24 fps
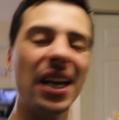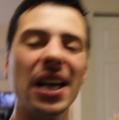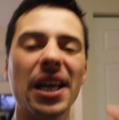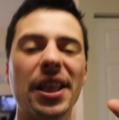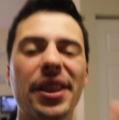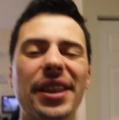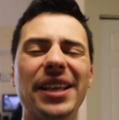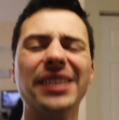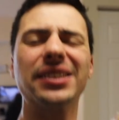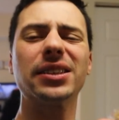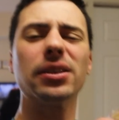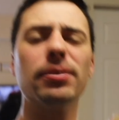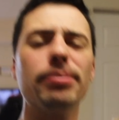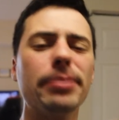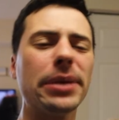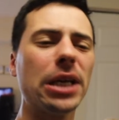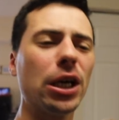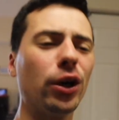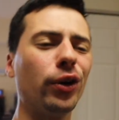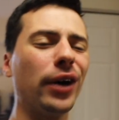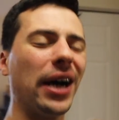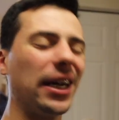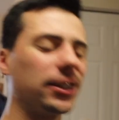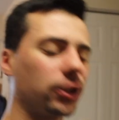This
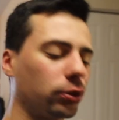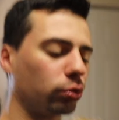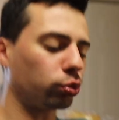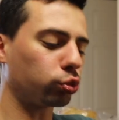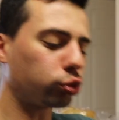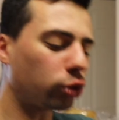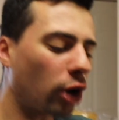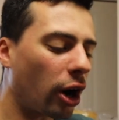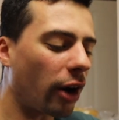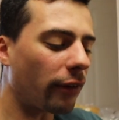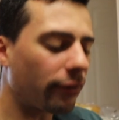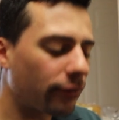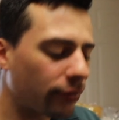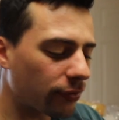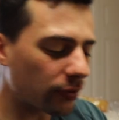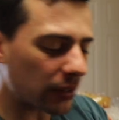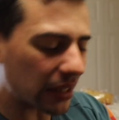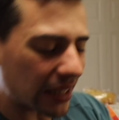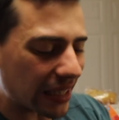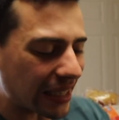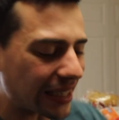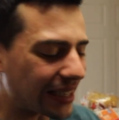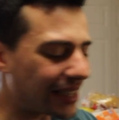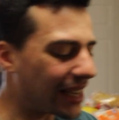meal has
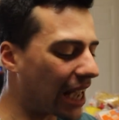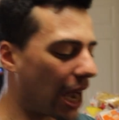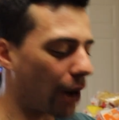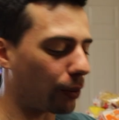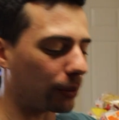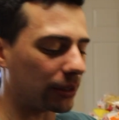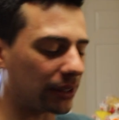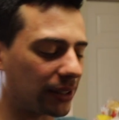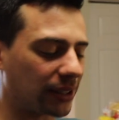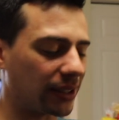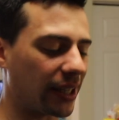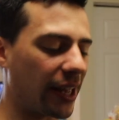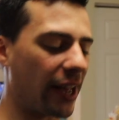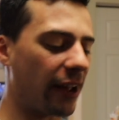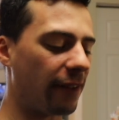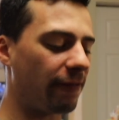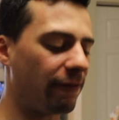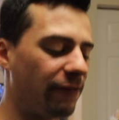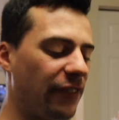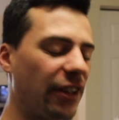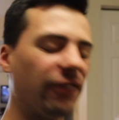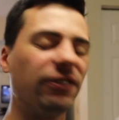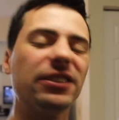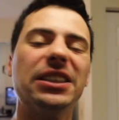roughly, I would say,
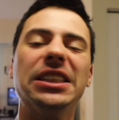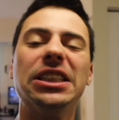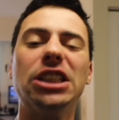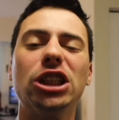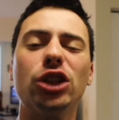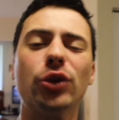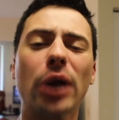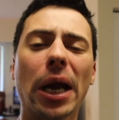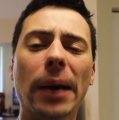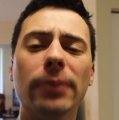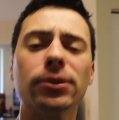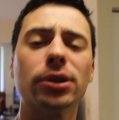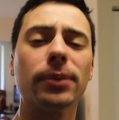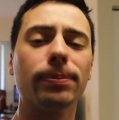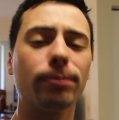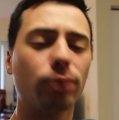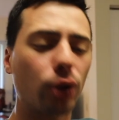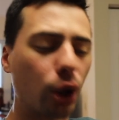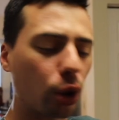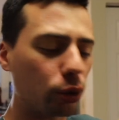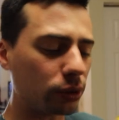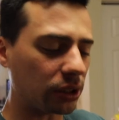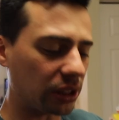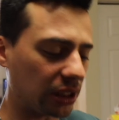15 grams of
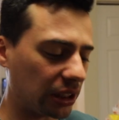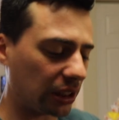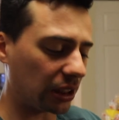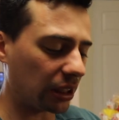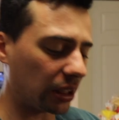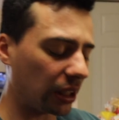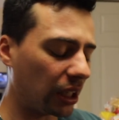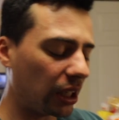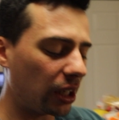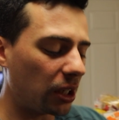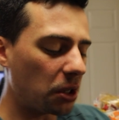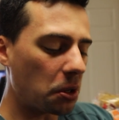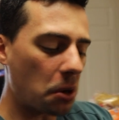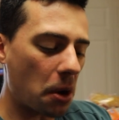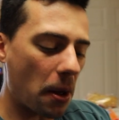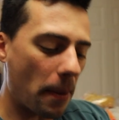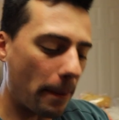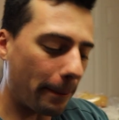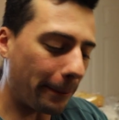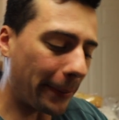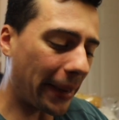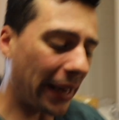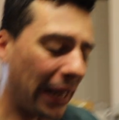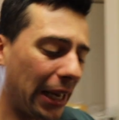protein,
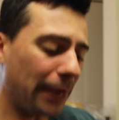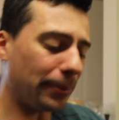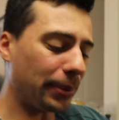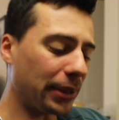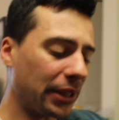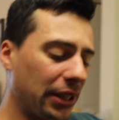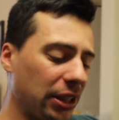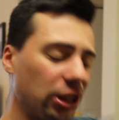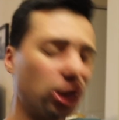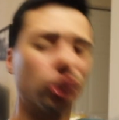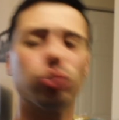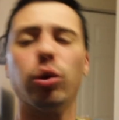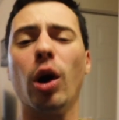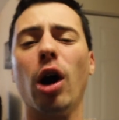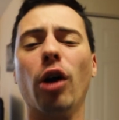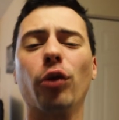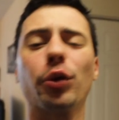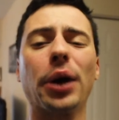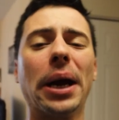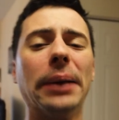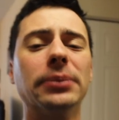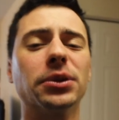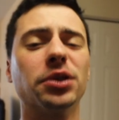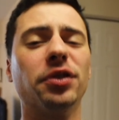maybe 12
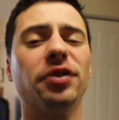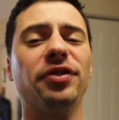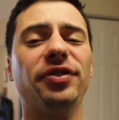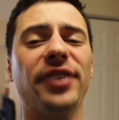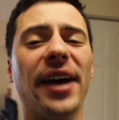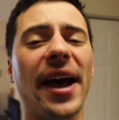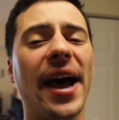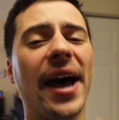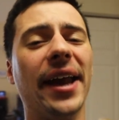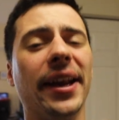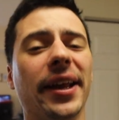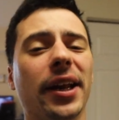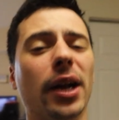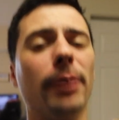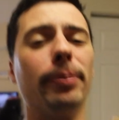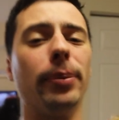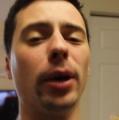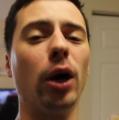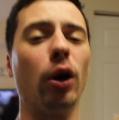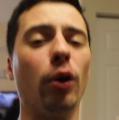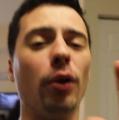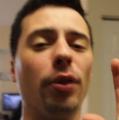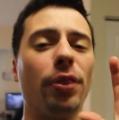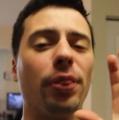grams of fat, and
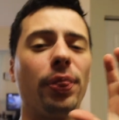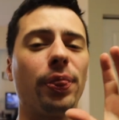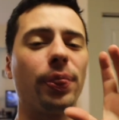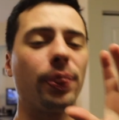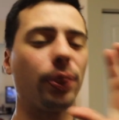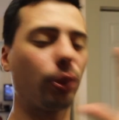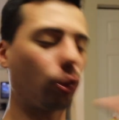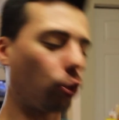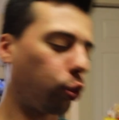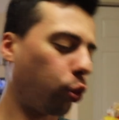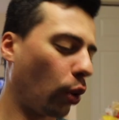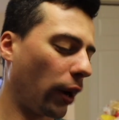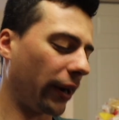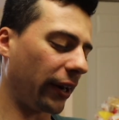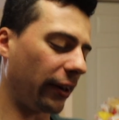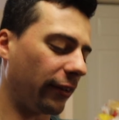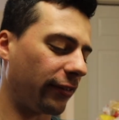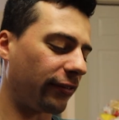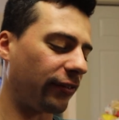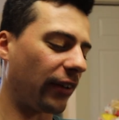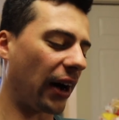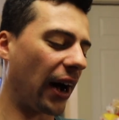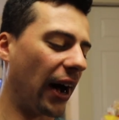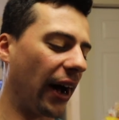about
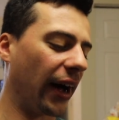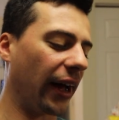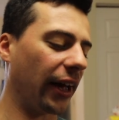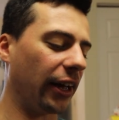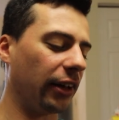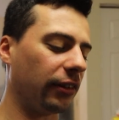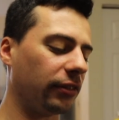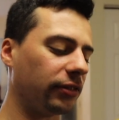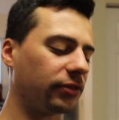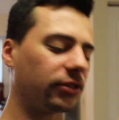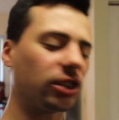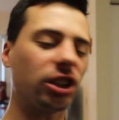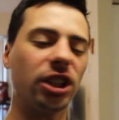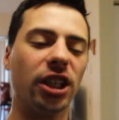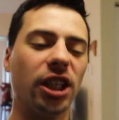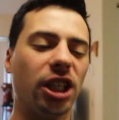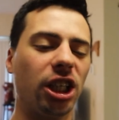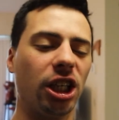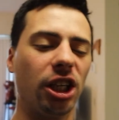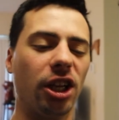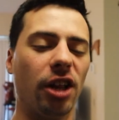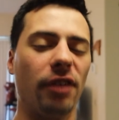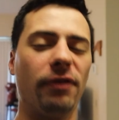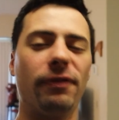25
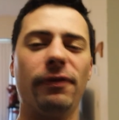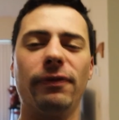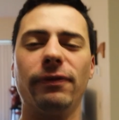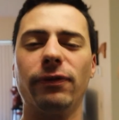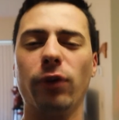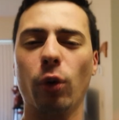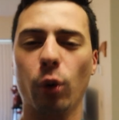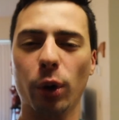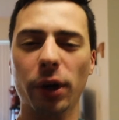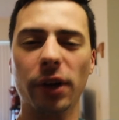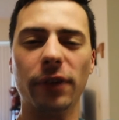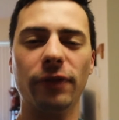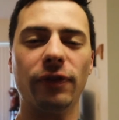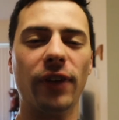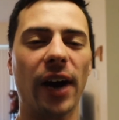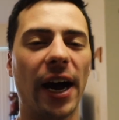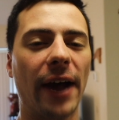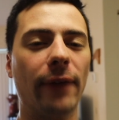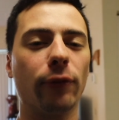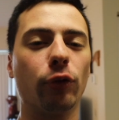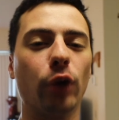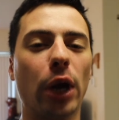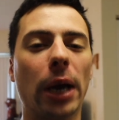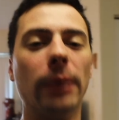to
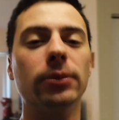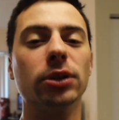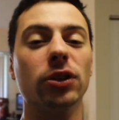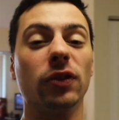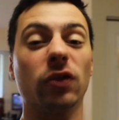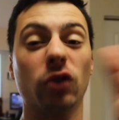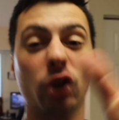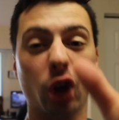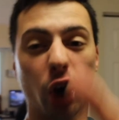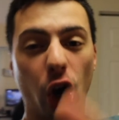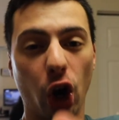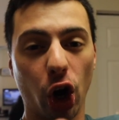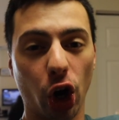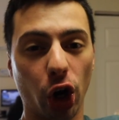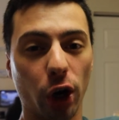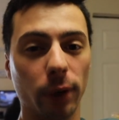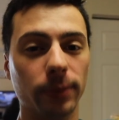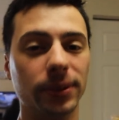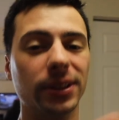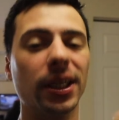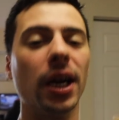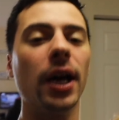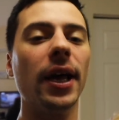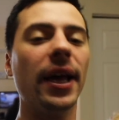45 grams of carbs